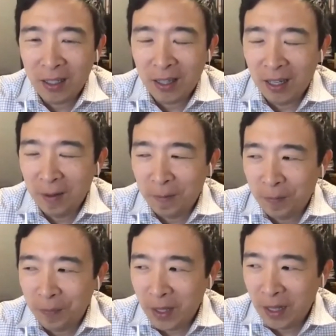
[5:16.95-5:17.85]

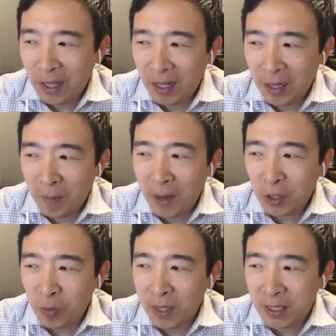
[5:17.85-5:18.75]
the
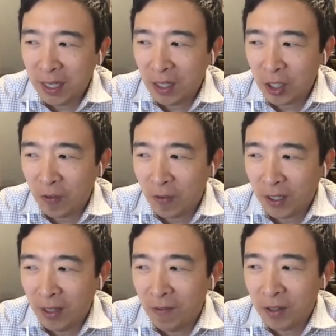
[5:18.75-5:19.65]
measurements leading us off a
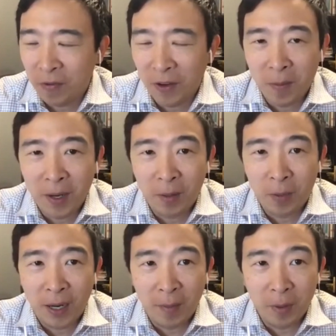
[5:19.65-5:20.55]
cliff is a fundamental
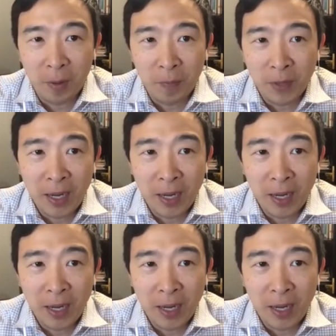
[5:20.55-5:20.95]
problem,